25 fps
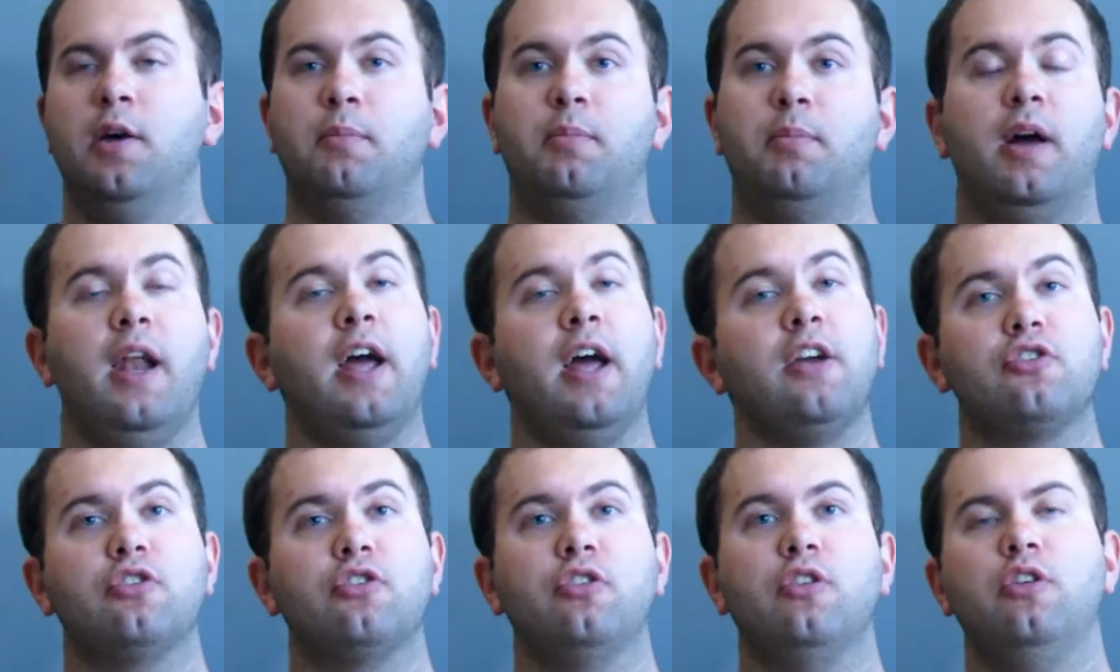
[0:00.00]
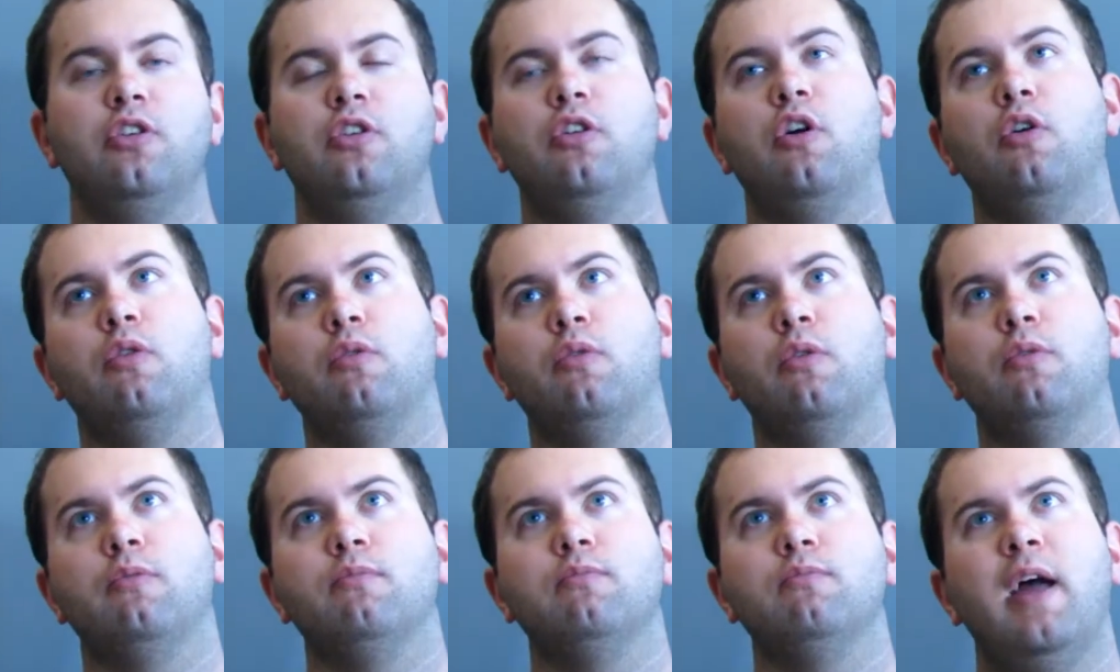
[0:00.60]
But actually, you
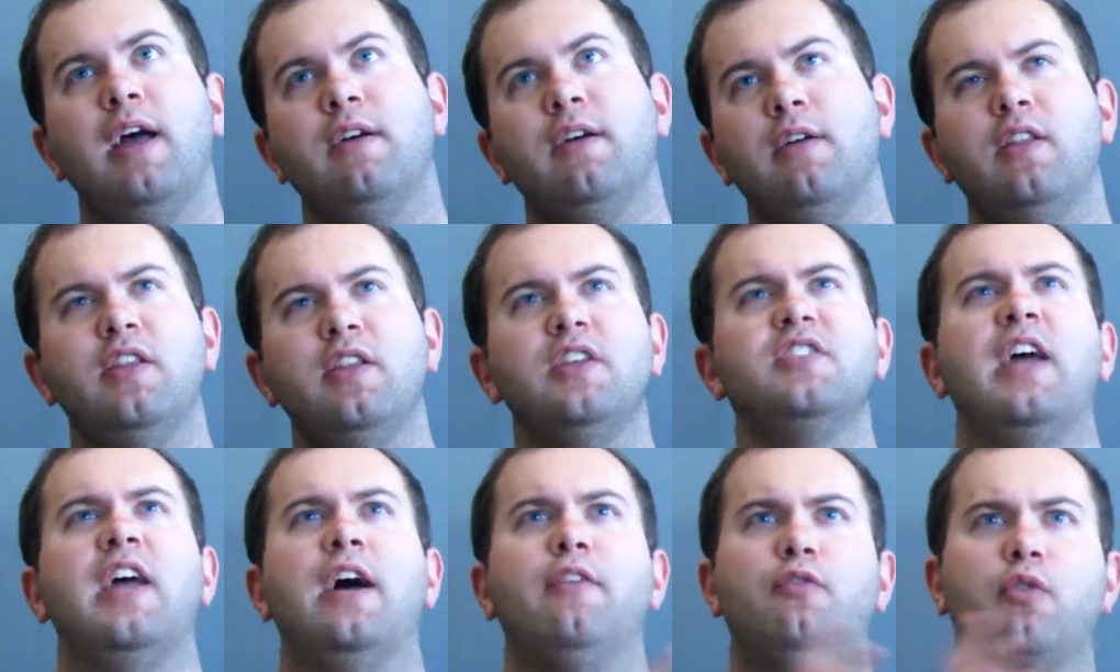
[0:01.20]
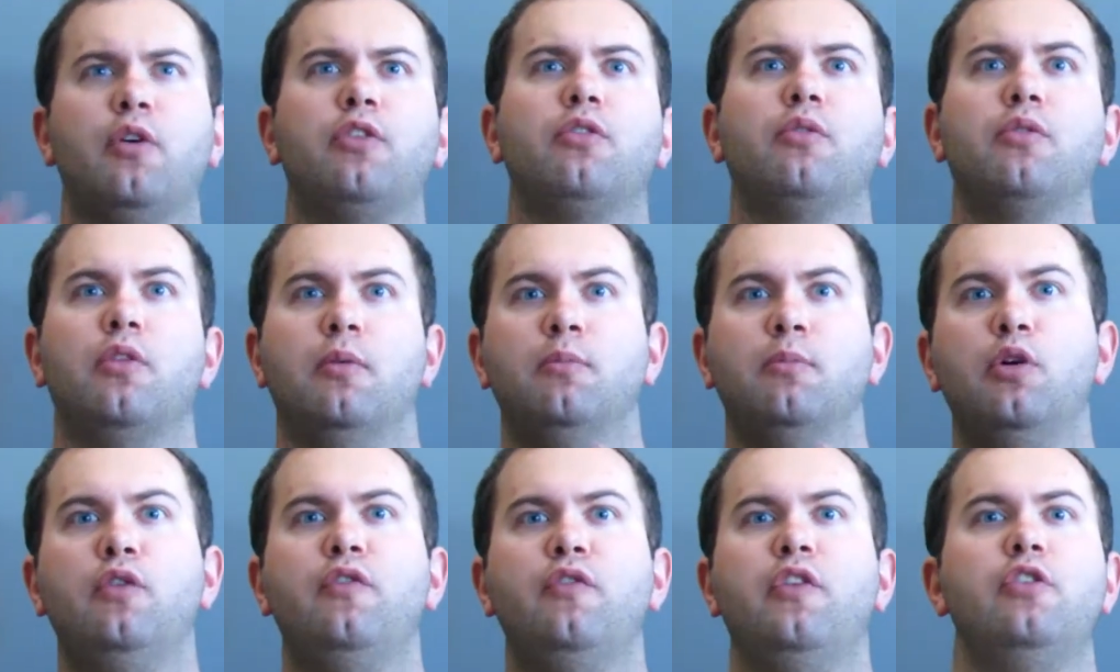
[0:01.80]
know, at least halfway through the
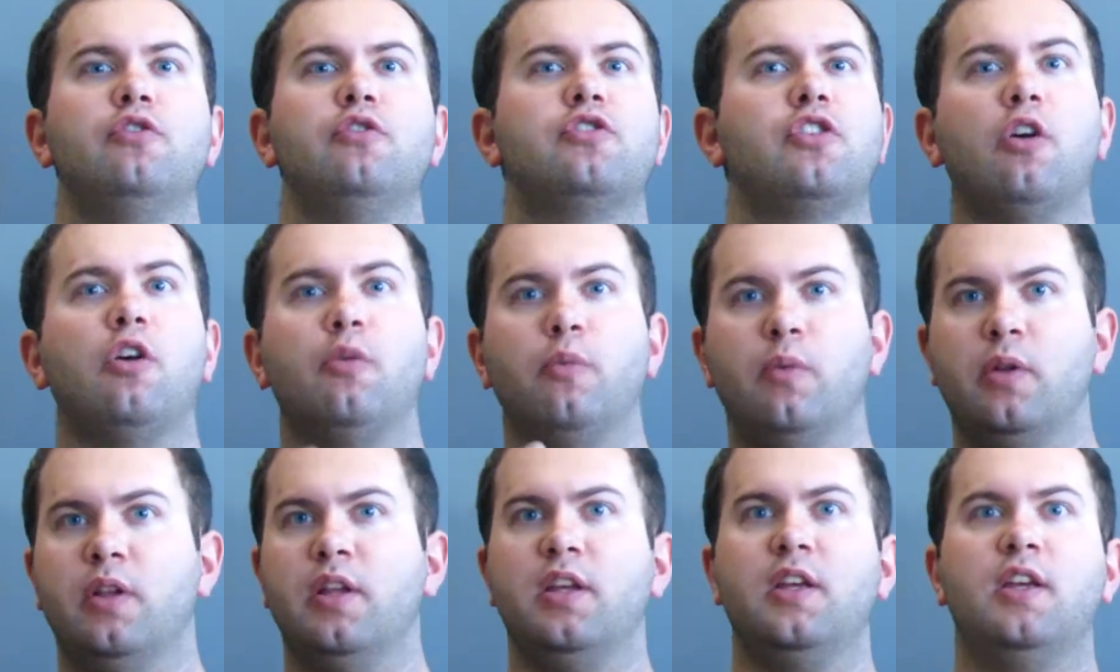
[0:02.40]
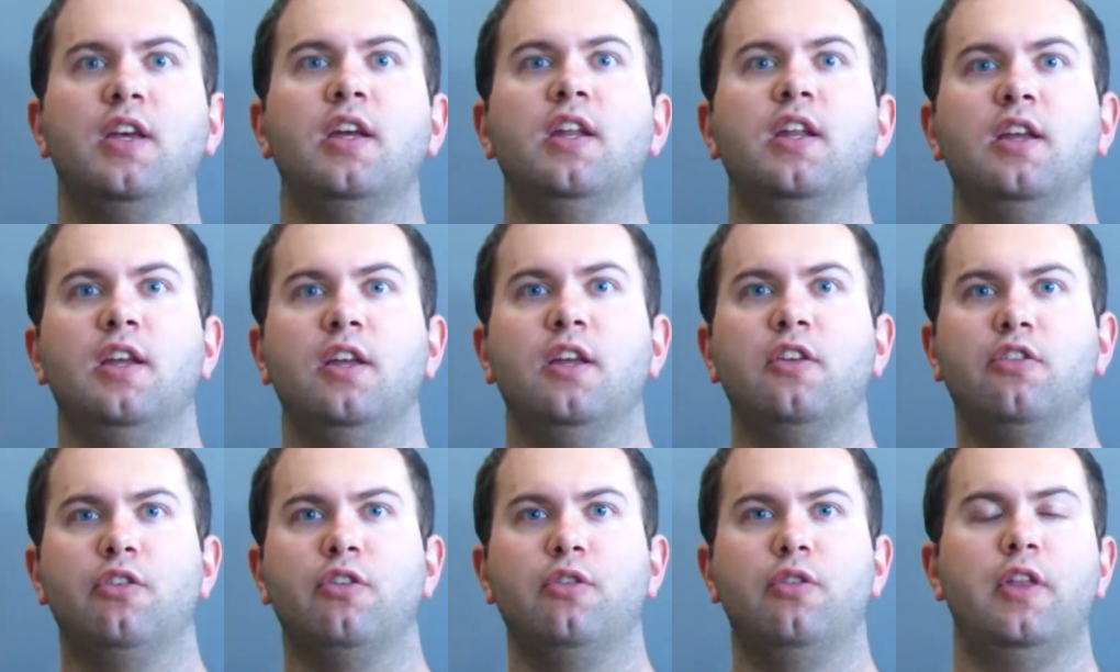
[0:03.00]
movie, you start really getting
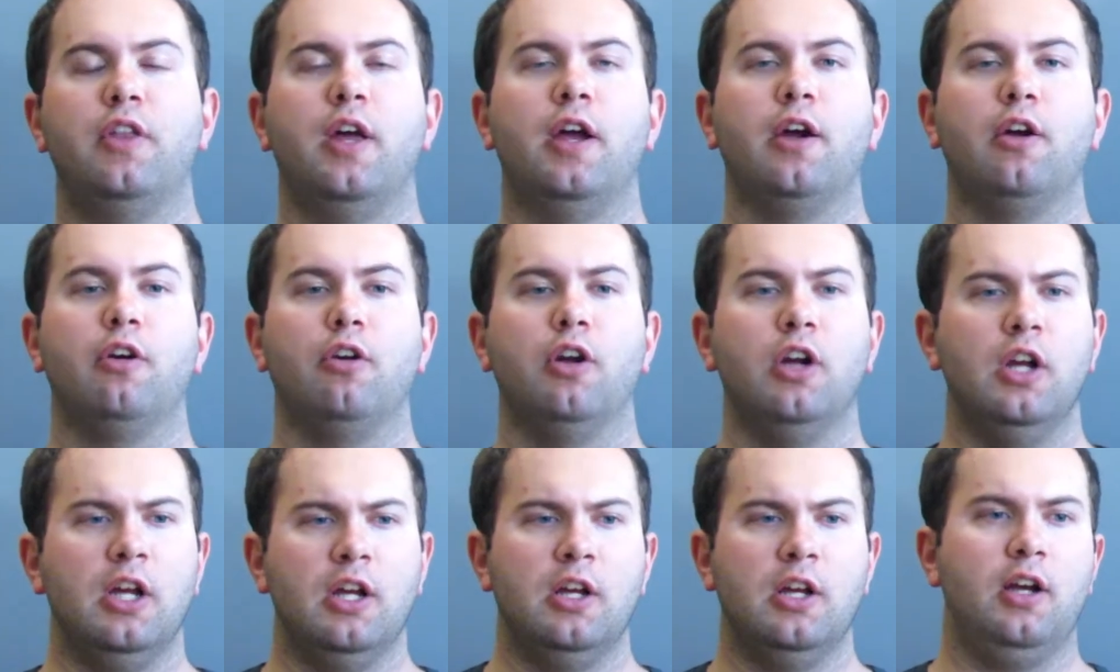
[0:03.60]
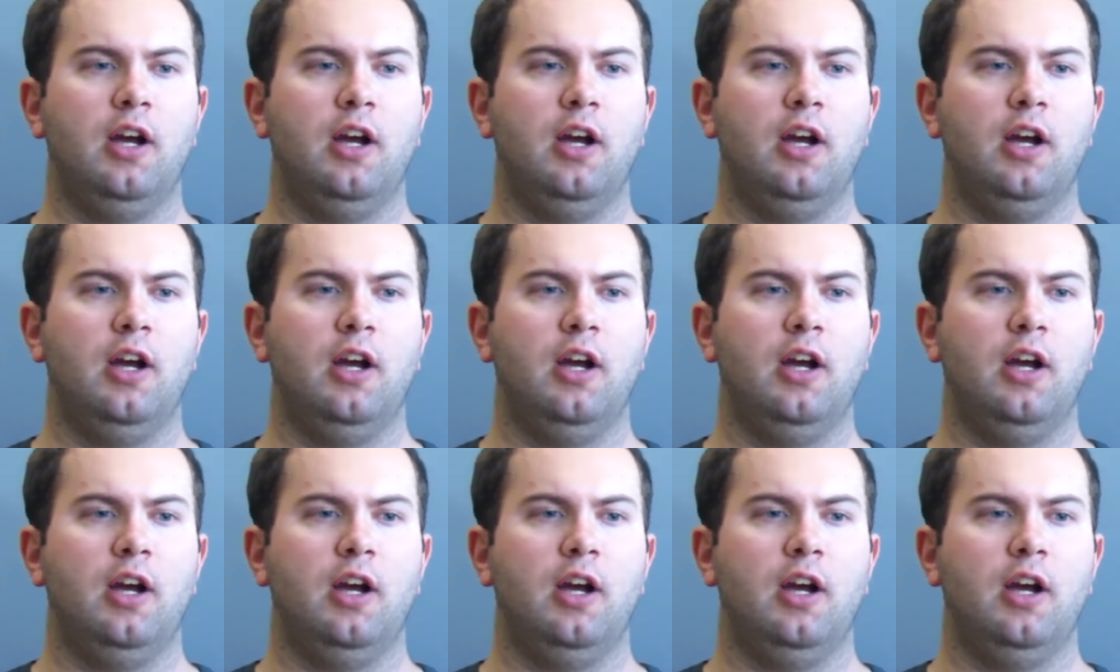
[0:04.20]
into their